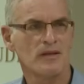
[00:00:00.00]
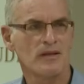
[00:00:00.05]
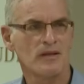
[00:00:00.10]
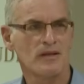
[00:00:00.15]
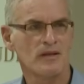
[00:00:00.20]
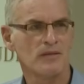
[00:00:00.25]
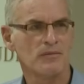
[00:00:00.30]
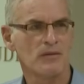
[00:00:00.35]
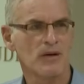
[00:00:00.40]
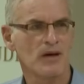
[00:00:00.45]

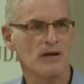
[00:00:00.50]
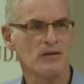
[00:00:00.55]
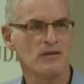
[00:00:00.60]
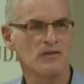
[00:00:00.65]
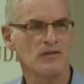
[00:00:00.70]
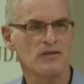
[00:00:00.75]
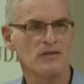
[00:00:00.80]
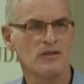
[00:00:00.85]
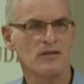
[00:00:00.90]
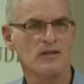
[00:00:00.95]
the
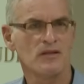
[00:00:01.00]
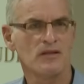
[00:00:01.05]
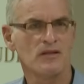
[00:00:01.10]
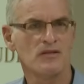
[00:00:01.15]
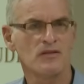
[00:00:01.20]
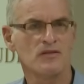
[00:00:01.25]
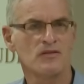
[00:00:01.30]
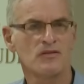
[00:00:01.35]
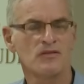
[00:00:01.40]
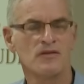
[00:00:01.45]

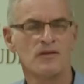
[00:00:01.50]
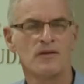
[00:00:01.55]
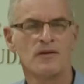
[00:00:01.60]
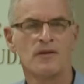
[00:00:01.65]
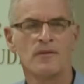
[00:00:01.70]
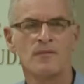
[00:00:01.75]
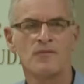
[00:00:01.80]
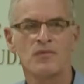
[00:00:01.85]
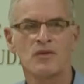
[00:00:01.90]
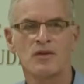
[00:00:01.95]
Palestinians
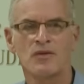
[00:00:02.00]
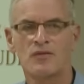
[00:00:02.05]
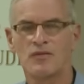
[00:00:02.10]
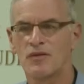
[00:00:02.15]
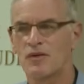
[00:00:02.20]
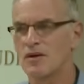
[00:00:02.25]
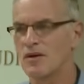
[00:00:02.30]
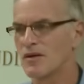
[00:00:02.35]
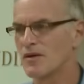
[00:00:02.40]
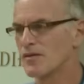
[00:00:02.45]

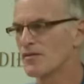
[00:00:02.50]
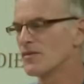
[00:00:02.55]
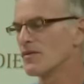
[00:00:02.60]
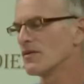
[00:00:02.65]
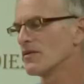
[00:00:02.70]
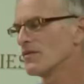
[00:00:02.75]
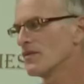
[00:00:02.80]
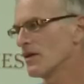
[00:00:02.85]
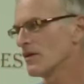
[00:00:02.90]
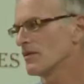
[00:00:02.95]

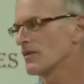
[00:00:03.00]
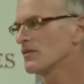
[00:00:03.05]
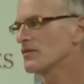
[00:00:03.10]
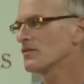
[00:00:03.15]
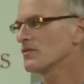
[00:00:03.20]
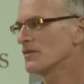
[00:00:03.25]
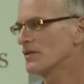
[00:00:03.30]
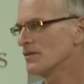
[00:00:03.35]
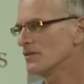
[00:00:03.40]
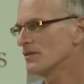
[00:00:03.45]
for
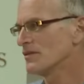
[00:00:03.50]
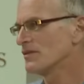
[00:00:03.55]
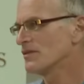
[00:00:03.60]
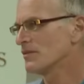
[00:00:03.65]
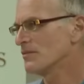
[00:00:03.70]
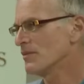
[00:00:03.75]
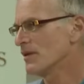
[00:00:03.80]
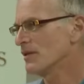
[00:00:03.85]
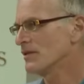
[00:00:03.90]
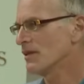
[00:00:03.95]
various reasons,
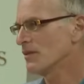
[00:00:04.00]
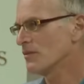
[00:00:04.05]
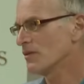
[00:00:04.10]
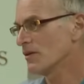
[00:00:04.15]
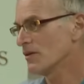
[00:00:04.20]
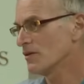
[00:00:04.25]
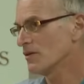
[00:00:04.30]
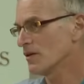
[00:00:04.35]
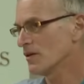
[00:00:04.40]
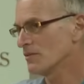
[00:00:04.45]
depending
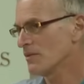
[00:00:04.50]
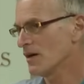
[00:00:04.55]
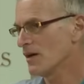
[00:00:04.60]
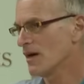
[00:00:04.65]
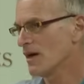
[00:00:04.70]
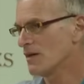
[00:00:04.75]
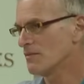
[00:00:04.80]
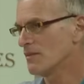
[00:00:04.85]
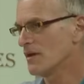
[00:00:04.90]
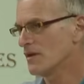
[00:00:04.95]
whether they're talking
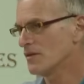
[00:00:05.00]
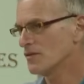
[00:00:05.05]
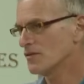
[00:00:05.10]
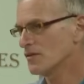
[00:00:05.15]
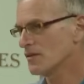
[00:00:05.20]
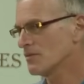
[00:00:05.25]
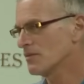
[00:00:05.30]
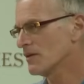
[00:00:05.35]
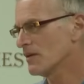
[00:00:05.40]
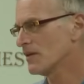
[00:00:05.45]
about Hamas
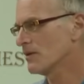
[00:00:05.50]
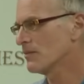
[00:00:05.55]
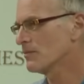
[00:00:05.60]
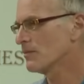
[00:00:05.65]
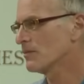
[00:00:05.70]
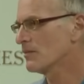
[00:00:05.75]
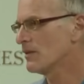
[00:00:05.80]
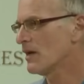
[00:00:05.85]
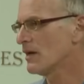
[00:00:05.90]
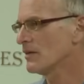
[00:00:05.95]
or the
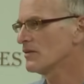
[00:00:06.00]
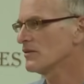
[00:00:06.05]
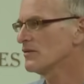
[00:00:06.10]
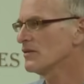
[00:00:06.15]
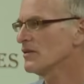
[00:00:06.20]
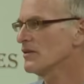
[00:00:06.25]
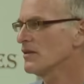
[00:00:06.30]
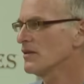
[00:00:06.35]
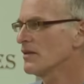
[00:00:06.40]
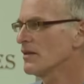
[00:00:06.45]

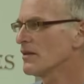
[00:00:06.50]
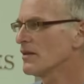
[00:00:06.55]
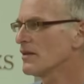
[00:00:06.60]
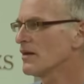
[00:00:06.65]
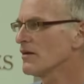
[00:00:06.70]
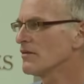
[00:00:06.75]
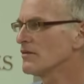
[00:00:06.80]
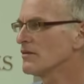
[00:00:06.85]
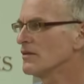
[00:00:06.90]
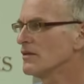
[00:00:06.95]
Palestinian
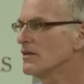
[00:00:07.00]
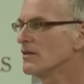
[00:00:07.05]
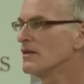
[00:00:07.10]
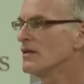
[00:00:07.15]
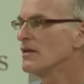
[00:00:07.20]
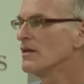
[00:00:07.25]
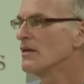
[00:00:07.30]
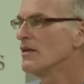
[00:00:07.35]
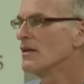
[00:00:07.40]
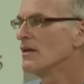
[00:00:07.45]
Authority.
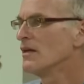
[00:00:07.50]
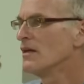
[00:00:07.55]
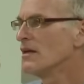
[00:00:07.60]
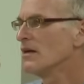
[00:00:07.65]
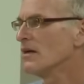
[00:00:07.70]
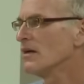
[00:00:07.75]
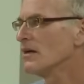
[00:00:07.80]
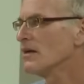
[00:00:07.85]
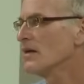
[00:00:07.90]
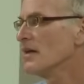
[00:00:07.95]

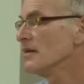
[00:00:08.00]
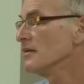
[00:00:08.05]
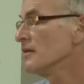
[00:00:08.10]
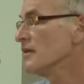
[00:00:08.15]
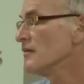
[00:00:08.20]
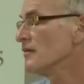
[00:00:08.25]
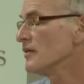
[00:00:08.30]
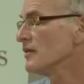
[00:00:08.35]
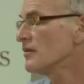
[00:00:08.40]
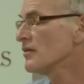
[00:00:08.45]
And
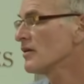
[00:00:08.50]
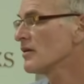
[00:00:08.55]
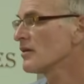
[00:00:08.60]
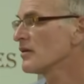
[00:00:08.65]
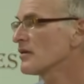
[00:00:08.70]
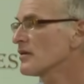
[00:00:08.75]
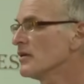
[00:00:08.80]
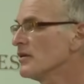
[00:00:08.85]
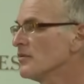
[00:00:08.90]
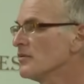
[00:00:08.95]
even
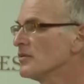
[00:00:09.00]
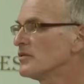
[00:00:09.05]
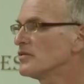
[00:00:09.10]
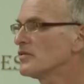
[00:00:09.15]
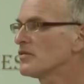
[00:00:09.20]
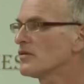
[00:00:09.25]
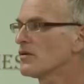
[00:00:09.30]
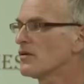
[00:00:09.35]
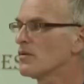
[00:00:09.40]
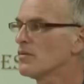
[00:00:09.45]
Turkey, which
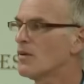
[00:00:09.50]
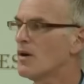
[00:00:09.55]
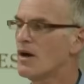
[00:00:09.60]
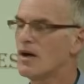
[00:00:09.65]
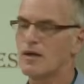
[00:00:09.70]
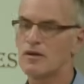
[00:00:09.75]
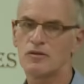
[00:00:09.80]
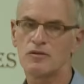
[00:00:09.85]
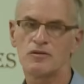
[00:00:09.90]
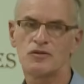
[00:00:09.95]
for a
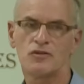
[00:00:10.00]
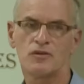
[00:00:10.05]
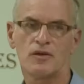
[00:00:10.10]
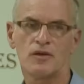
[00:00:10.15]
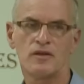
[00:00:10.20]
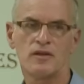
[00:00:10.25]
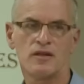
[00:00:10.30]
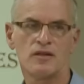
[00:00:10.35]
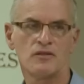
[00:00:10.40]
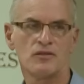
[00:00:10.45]
while
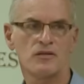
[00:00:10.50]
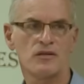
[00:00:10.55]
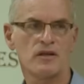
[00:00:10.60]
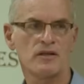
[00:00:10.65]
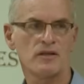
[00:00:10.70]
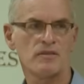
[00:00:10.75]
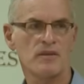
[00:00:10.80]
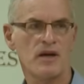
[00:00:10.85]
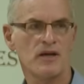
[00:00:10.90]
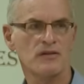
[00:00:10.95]
during the
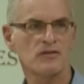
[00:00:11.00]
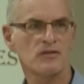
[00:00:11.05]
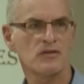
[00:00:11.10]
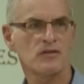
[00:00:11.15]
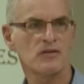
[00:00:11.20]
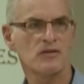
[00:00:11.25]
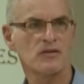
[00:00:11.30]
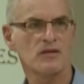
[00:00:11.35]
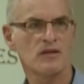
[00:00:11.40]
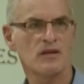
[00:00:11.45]
Israeli
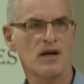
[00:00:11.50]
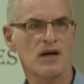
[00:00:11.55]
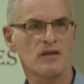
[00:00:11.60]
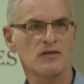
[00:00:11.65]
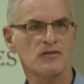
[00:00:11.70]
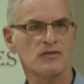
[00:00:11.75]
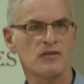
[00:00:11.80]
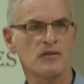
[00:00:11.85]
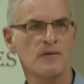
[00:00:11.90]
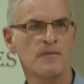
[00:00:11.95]
massacre in
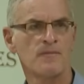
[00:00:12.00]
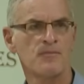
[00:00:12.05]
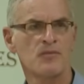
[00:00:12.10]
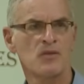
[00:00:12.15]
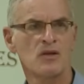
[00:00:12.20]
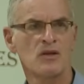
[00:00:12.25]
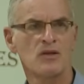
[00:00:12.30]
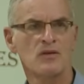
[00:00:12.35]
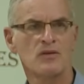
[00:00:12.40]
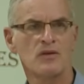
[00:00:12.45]
Gaza,
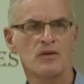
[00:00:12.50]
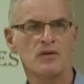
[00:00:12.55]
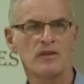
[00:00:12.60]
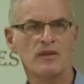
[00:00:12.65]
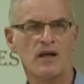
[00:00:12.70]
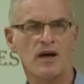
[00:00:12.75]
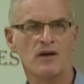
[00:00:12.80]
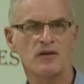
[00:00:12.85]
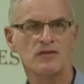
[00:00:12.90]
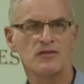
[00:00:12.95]

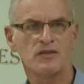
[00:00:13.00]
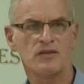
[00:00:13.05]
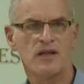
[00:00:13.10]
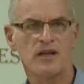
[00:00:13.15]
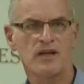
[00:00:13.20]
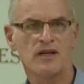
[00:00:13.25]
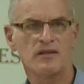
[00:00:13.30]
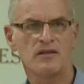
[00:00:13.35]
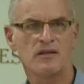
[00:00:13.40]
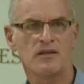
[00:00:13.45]

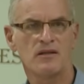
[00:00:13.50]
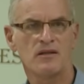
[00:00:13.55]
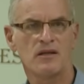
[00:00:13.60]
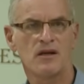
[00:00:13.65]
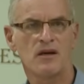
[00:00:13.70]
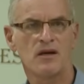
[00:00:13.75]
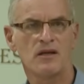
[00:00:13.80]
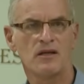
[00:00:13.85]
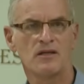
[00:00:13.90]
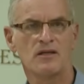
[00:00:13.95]
2008 and
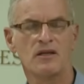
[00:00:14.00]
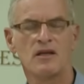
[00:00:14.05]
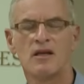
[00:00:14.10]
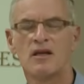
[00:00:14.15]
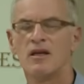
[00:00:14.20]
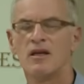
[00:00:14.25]
9,